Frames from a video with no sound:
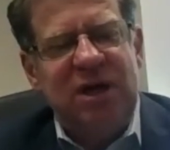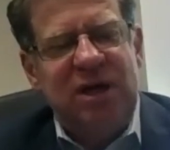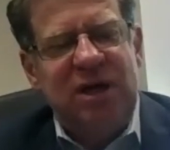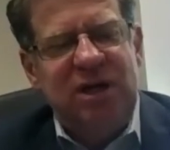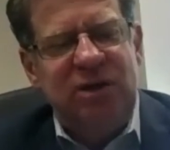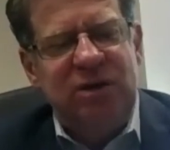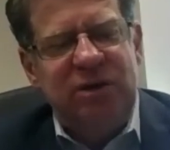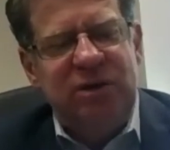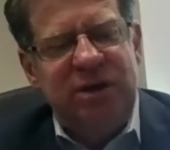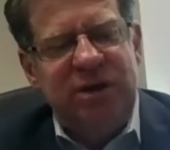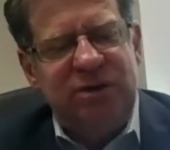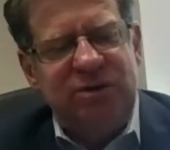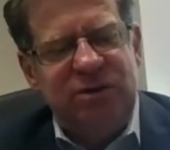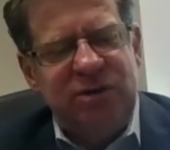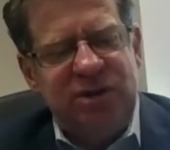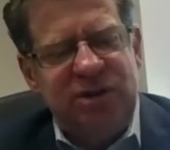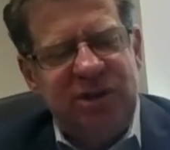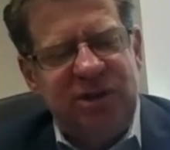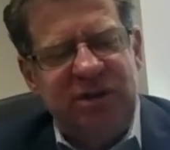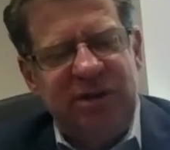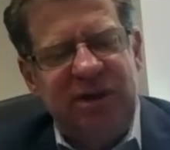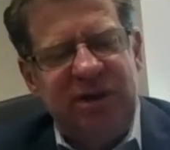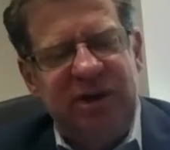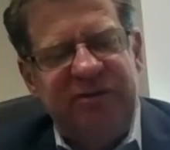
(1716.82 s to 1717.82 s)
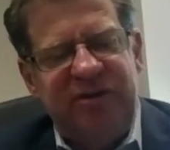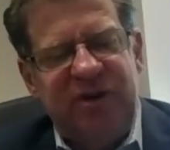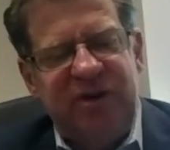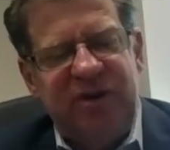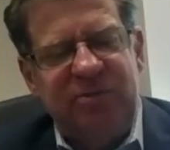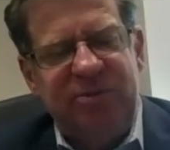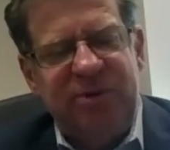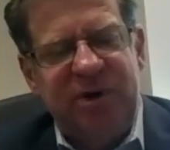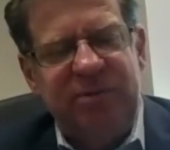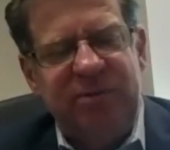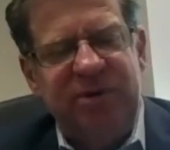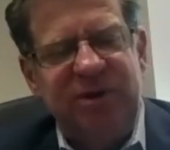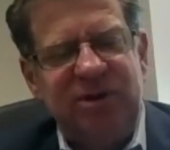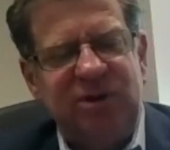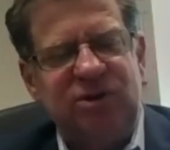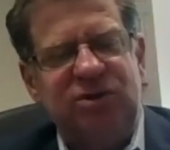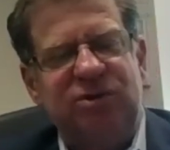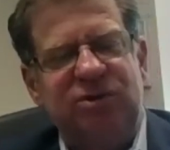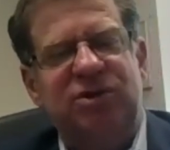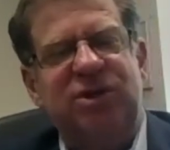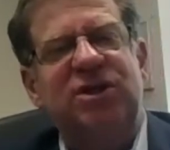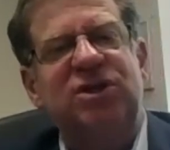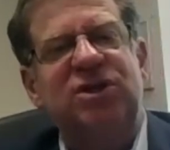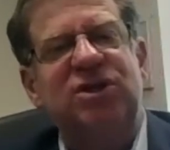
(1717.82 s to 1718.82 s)
You know, interestingly enough, our Prime Minister,
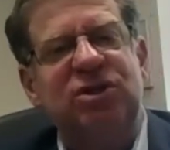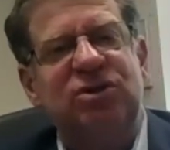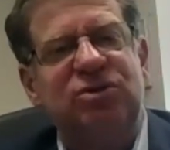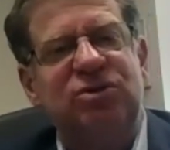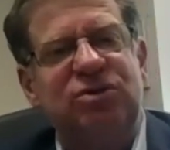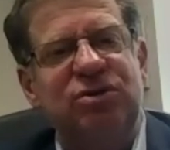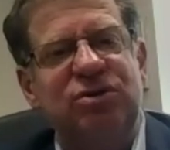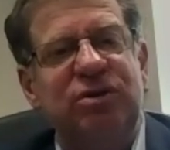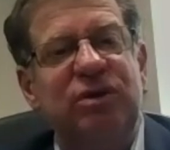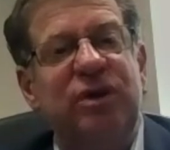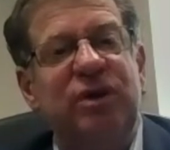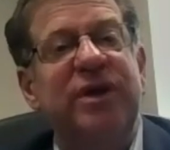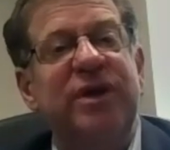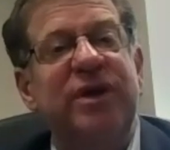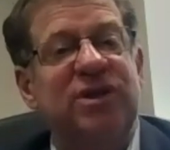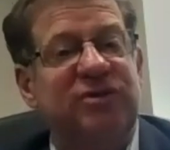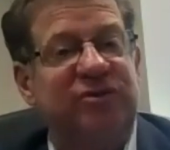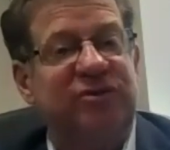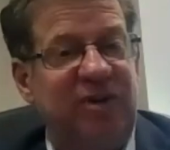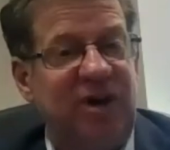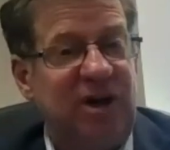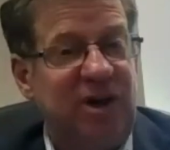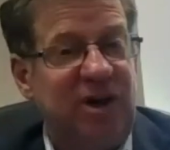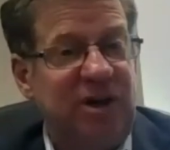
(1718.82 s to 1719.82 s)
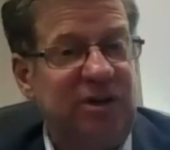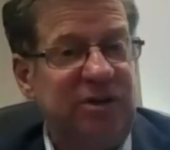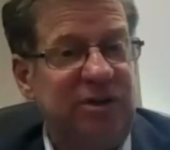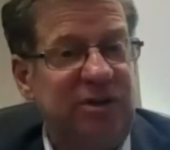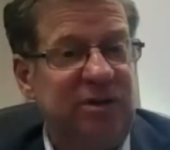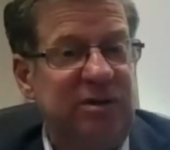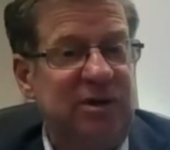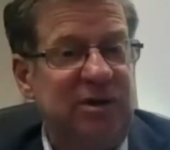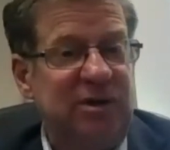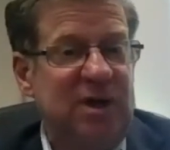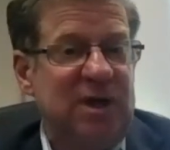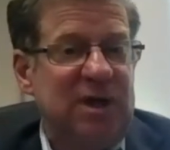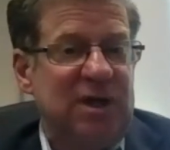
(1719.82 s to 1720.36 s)
Justin Trudeau, his father,